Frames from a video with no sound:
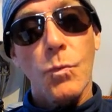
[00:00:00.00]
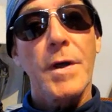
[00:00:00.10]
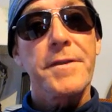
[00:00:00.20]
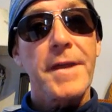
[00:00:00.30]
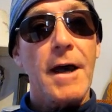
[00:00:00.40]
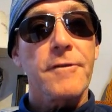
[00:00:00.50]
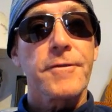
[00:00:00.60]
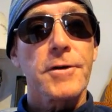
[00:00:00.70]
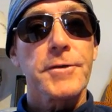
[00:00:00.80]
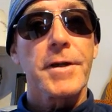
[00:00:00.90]
without
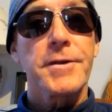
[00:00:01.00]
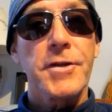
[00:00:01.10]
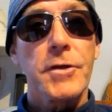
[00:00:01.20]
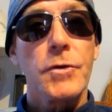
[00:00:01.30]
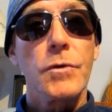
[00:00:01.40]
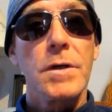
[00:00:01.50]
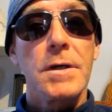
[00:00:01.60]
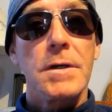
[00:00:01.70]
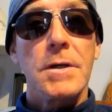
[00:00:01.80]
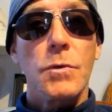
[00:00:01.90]
further ado,
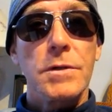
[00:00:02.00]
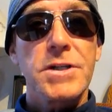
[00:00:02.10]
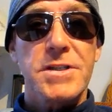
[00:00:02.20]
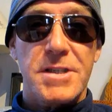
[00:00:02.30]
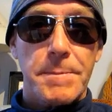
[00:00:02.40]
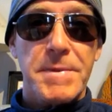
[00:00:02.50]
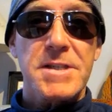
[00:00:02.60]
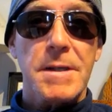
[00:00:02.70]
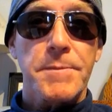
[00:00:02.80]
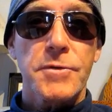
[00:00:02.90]
we'll just zippy
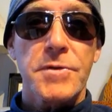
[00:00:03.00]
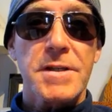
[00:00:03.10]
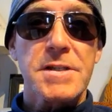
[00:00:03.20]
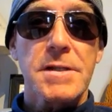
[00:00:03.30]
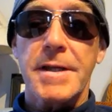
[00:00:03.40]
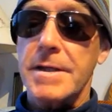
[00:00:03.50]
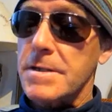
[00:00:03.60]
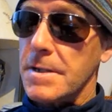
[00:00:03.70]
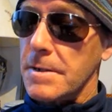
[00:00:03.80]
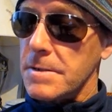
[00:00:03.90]
zip through this
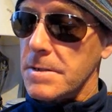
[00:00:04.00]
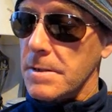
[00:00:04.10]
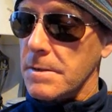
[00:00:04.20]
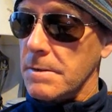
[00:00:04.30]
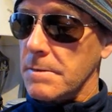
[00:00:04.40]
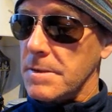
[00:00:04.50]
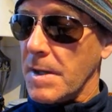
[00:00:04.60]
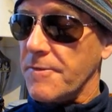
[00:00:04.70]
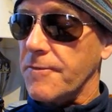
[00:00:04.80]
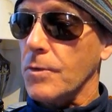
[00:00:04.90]
list. There's
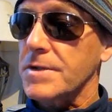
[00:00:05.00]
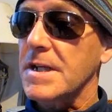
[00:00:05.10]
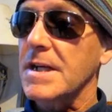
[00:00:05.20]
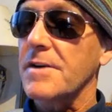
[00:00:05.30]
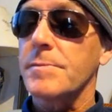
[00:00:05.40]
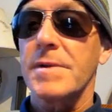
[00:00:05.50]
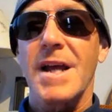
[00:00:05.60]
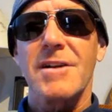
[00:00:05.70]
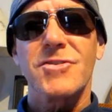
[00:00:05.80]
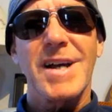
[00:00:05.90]
about 14 of them,
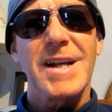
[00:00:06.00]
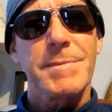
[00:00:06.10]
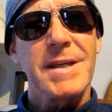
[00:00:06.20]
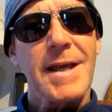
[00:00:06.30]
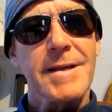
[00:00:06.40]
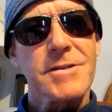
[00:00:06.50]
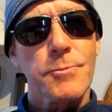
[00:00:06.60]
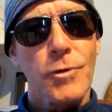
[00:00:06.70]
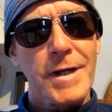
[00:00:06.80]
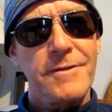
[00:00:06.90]
and I'll try to be as
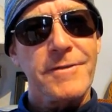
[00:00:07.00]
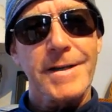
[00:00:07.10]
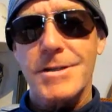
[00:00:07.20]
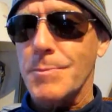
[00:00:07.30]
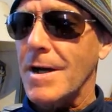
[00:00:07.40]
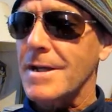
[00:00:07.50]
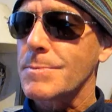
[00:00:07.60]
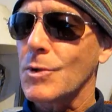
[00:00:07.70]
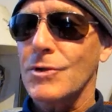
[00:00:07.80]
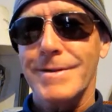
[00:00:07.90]
brief as
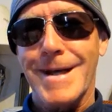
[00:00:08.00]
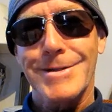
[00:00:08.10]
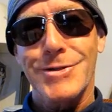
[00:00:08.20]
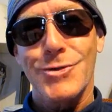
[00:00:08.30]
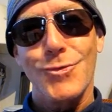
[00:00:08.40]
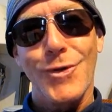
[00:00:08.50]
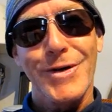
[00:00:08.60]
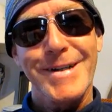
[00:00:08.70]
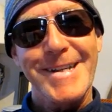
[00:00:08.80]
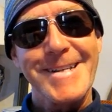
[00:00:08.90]
possible, not too
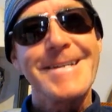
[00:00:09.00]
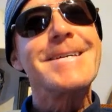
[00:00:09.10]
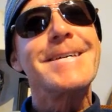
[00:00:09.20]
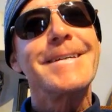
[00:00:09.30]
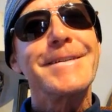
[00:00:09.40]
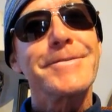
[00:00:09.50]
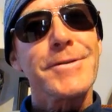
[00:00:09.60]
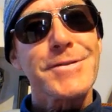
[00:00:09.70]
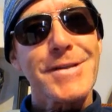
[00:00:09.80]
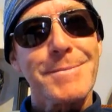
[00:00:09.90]
wordy
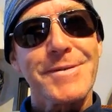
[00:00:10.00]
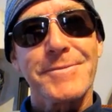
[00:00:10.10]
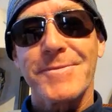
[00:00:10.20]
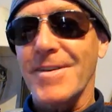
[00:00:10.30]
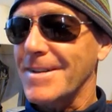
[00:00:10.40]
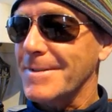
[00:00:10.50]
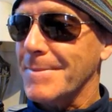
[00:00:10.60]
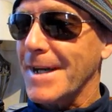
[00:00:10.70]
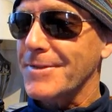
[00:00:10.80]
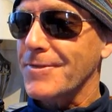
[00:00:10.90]
for some of
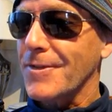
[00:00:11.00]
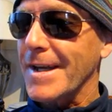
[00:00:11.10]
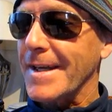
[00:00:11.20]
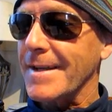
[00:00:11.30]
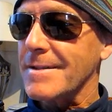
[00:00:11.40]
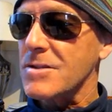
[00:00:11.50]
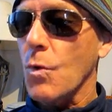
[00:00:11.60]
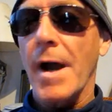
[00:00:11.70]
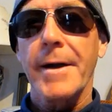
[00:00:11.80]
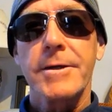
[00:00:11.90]
my friends.
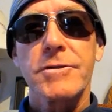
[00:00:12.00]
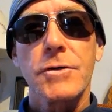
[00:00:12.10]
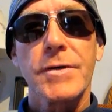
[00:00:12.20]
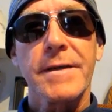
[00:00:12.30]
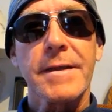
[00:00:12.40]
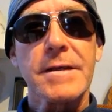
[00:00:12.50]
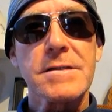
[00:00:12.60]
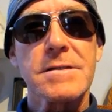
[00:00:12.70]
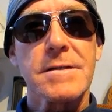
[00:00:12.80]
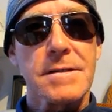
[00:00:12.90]
Why are you doing this